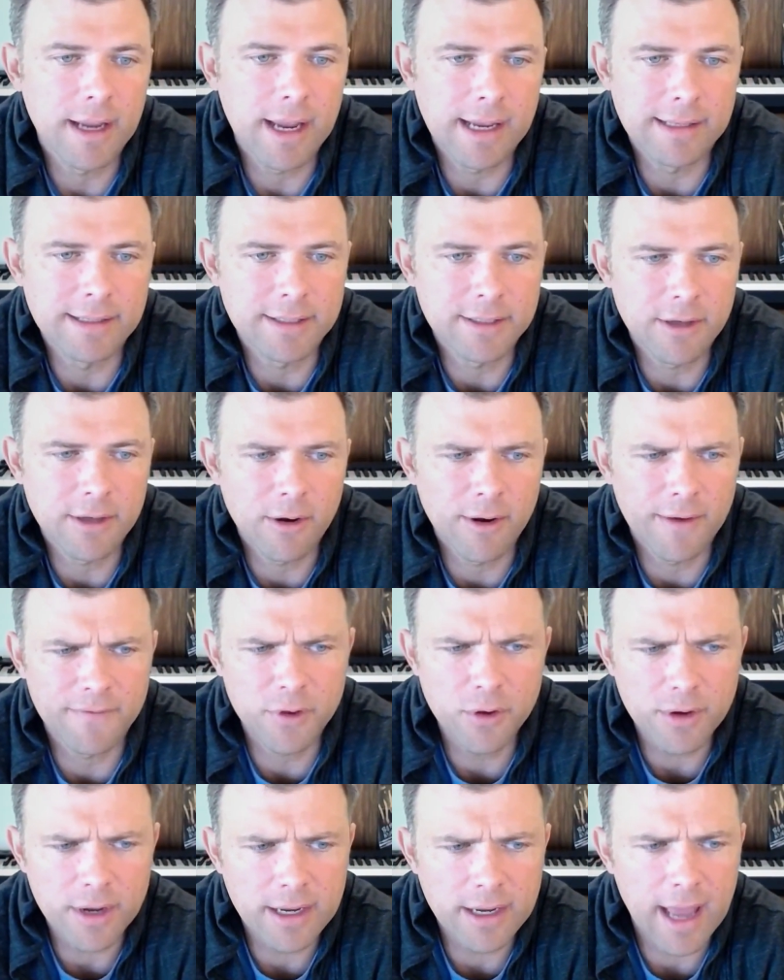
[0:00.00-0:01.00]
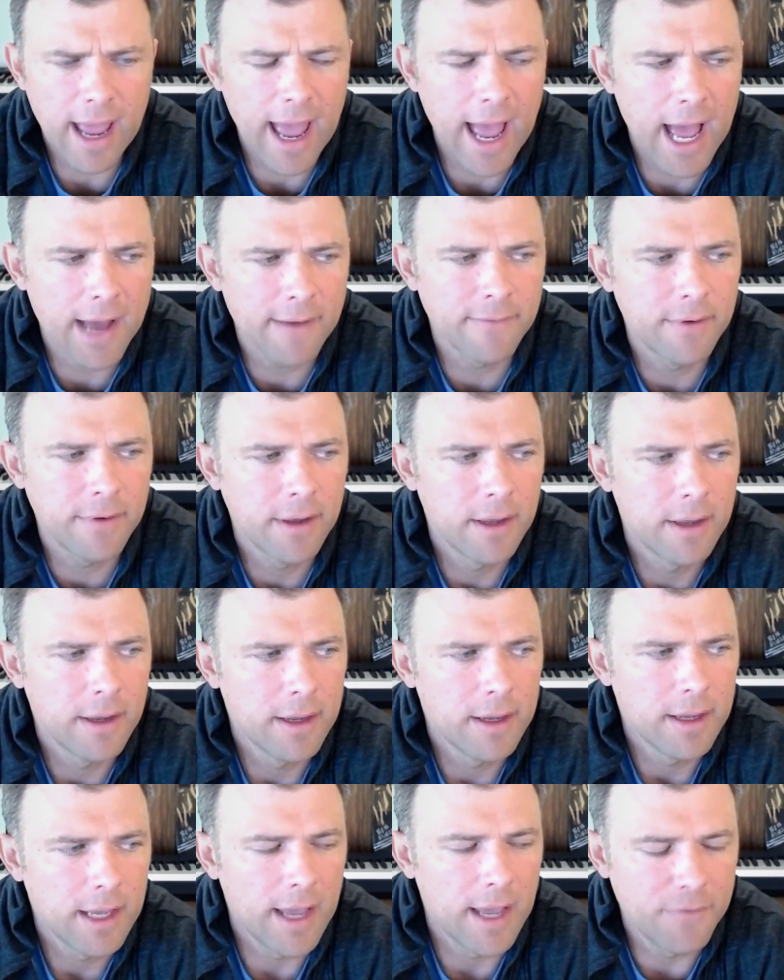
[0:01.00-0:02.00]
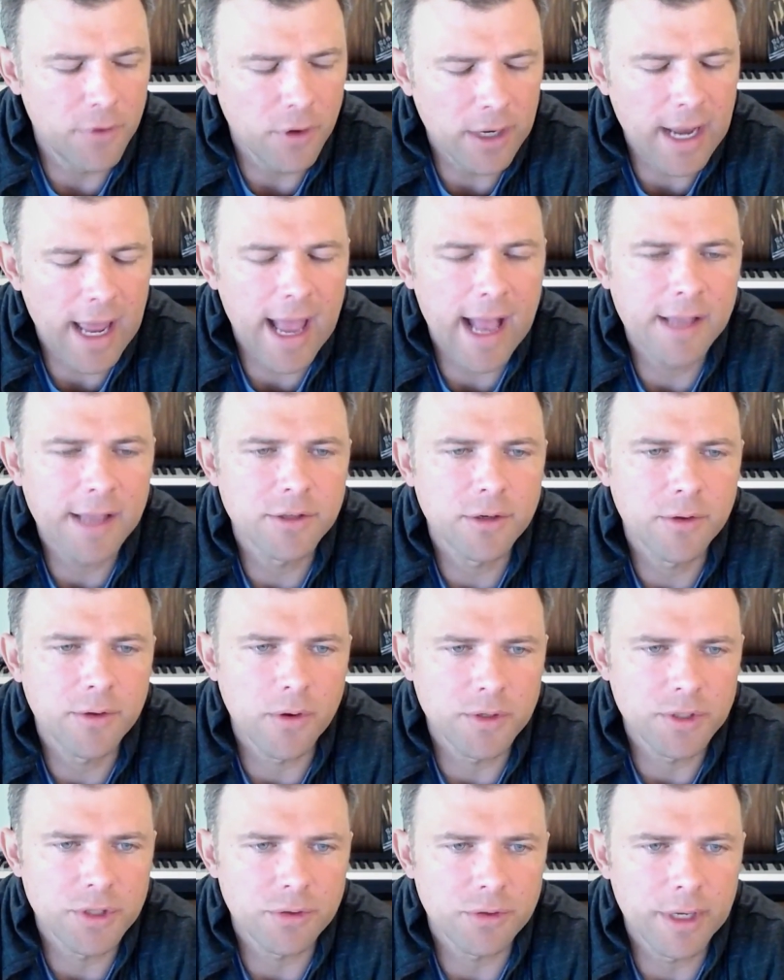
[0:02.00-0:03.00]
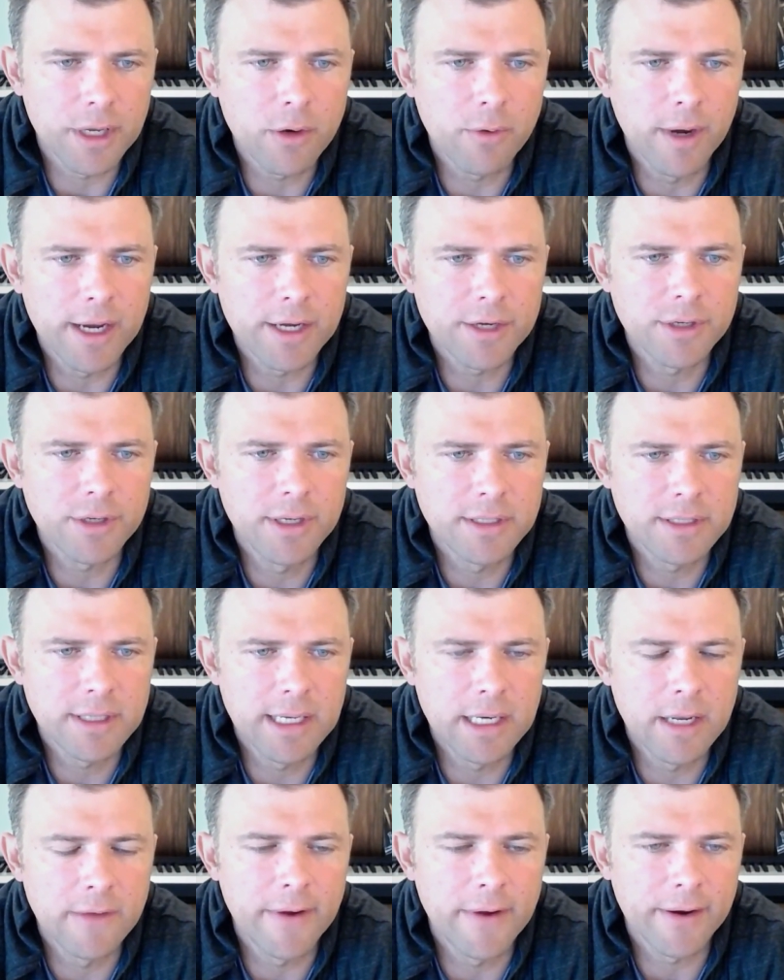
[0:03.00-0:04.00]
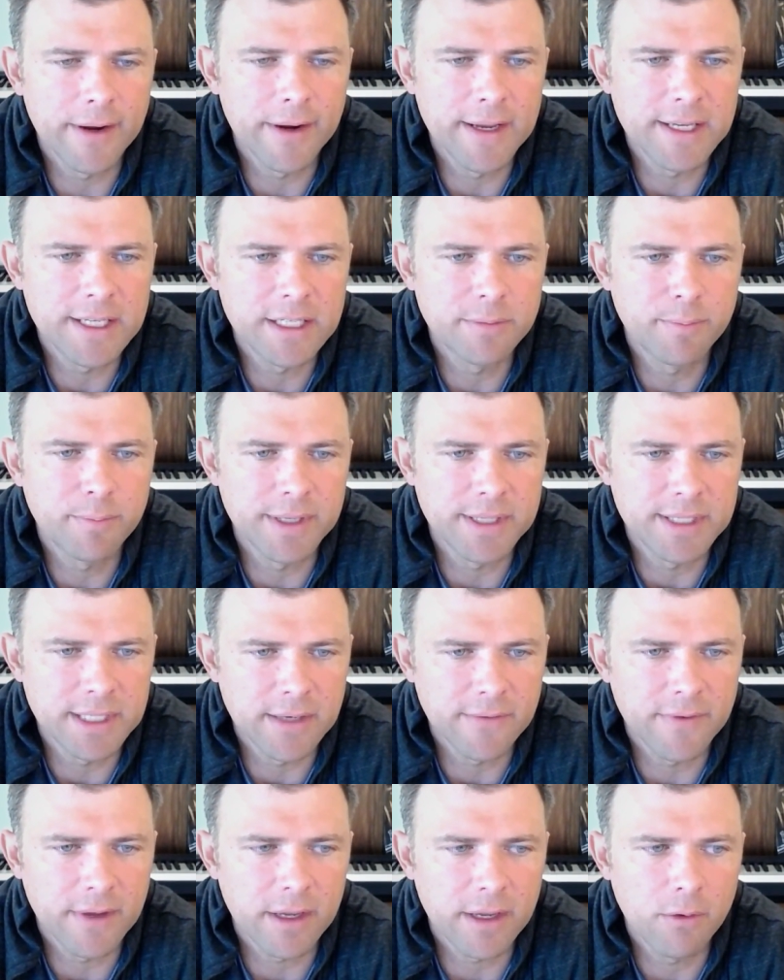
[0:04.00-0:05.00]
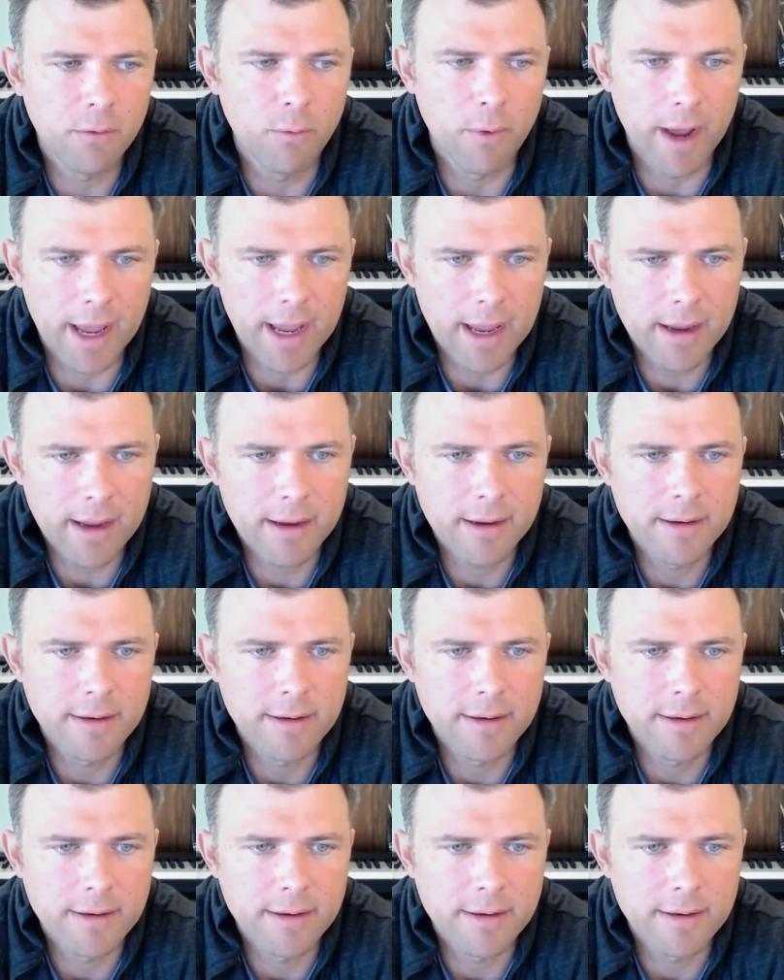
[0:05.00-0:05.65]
And so if you can answer those 3 questions in a very specific way,